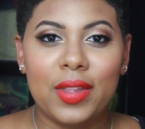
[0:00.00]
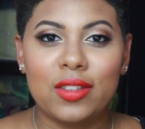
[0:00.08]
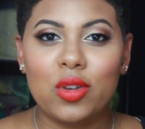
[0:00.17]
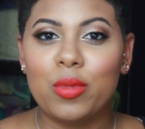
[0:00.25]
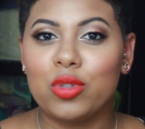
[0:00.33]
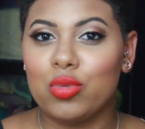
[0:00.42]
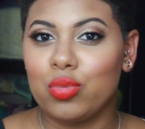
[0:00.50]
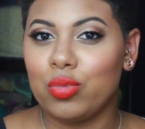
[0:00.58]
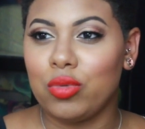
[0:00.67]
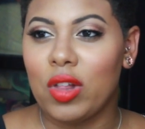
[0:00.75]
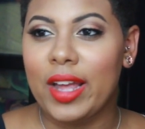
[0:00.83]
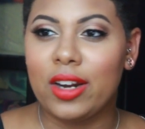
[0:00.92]
almost
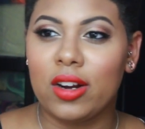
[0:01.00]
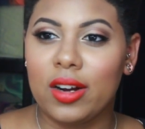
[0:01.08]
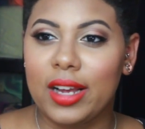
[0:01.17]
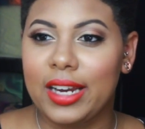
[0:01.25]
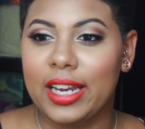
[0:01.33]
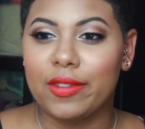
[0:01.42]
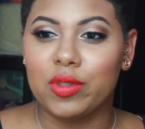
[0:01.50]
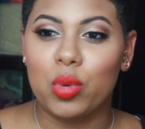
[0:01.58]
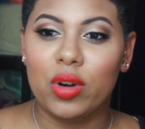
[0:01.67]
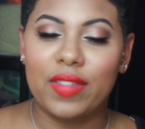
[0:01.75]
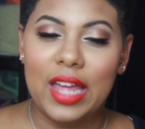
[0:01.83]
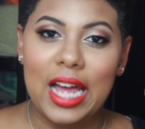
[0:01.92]
lighter and gives
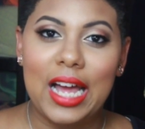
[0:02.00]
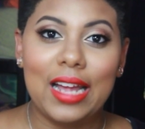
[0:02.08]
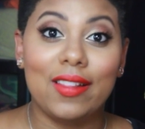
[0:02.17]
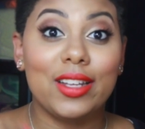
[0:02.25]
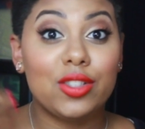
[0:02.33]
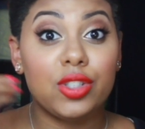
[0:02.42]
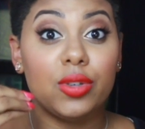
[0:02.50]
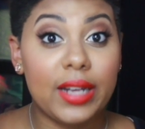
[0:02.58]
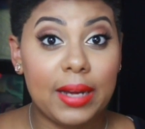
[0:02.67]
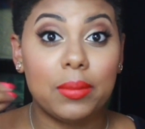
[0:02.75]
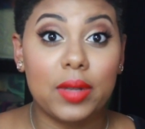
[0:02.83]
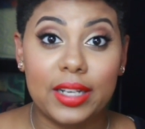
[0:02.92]
more of that highlight, so you
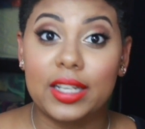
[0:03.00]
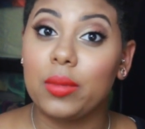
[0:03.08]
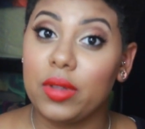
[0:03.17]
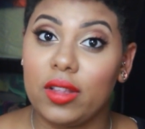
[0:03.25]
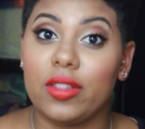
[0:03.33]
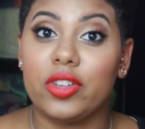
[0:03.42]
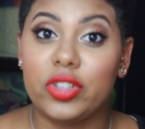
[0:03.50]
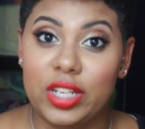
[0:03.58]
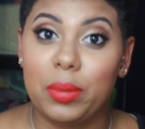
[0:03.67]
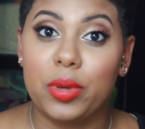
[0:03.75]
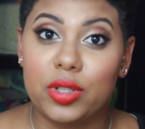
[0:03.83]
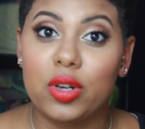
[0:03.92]
can blend it with other
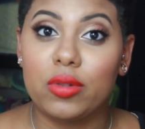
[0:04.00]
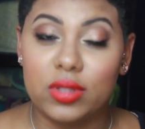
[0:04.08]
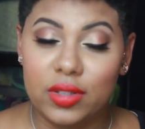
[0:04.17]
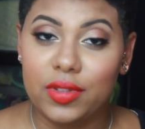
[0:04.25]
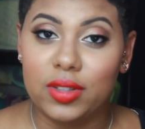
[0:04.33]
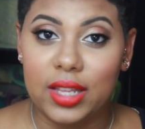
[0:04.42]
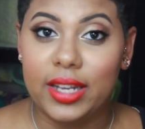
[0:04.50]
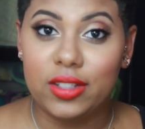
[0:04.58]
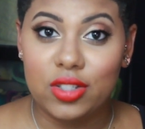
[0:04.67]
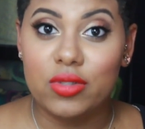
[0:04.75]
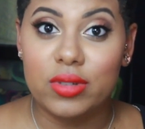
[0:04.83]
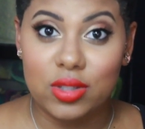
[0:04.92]
deeper tones if you'd like
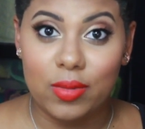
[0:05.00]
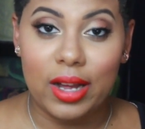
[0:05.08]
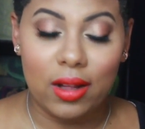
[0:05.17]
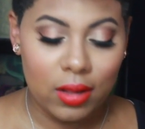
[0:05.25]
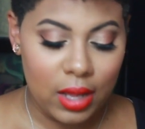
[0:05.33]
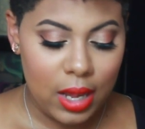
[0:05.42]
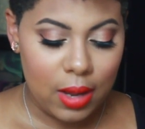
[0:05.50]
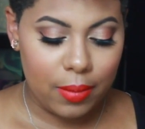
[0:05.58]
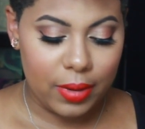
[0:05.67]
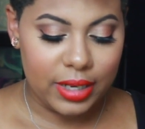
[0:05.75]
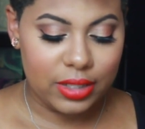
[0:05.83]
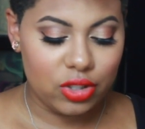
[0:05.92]
to as well,
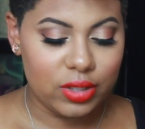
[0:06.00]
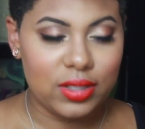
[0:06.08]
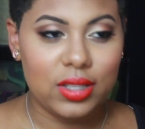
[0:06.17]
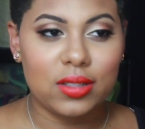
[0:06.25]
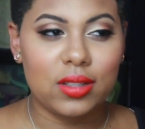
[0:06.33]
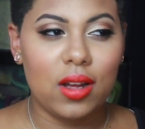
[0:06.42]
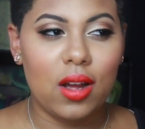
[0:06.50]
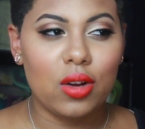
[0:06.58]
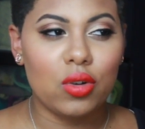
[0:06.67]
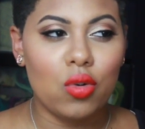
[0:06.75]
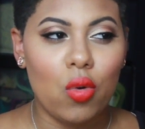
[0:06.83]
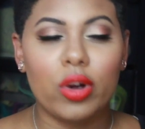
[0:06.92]
but it's just this
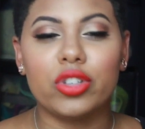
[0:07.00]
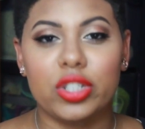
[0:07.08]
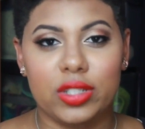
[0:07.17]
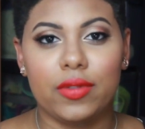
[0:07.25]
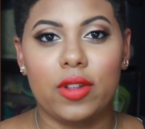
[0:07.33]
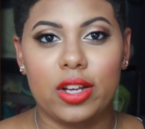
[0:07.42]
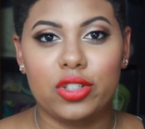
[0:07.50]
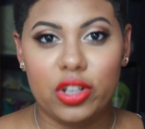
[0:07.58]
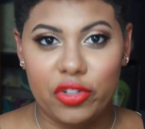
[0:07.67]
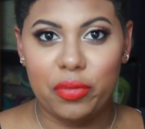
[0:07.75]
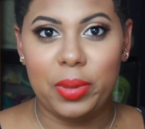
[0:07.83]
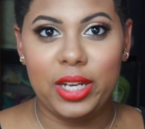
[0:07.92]
gorgeous flush
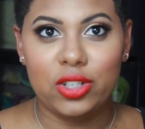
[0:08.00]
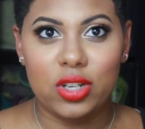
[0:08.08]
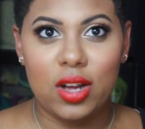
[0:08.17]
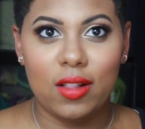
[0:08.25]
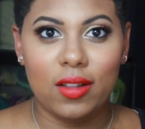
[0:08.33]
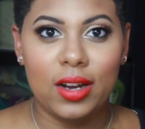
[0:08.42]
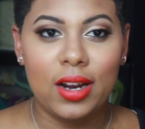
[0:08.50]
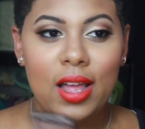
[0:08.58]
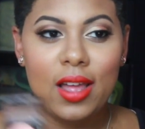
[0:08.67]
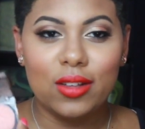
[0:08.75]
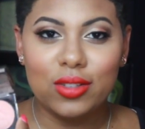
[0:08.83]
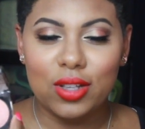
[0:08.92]
of peach color.
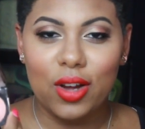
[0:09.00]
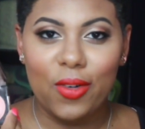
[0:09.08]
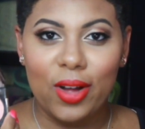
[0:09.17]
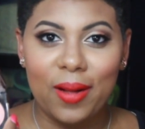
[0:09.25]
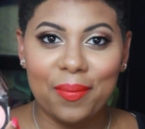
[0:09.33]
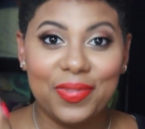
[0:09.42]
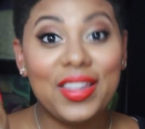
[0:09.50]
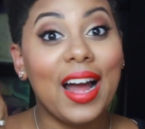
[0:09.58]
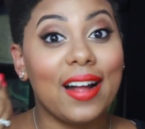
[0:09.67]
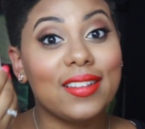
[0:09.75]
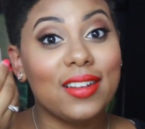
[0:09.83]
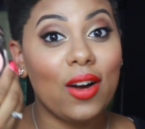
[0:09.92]
So
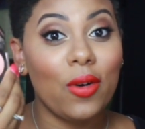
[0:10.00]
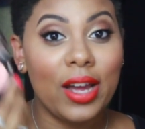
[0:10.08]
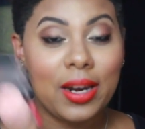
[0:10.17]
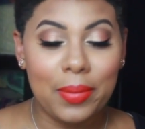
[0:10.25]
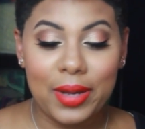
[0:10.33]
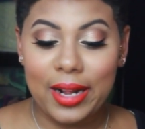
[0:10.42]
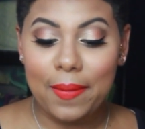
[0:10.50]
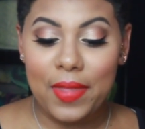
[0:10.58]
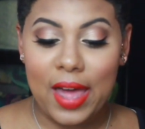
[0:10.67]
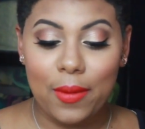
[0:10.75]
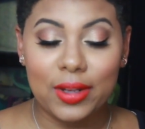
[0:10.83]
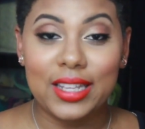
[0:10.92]
yeah, go ahead and pick up
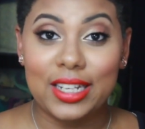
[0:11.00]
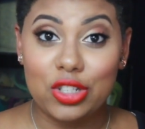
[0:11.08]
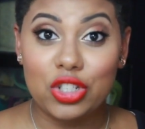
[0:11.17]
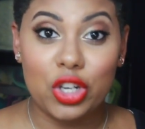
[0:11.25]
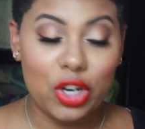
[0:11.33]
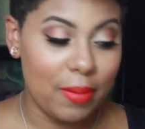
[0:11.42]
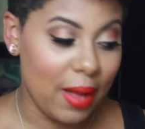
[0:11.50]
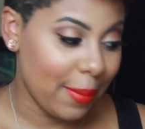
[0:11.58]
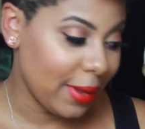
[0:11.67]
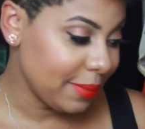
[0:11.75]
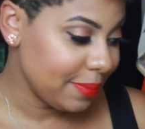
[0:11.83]
that one. That's Sugar Mama.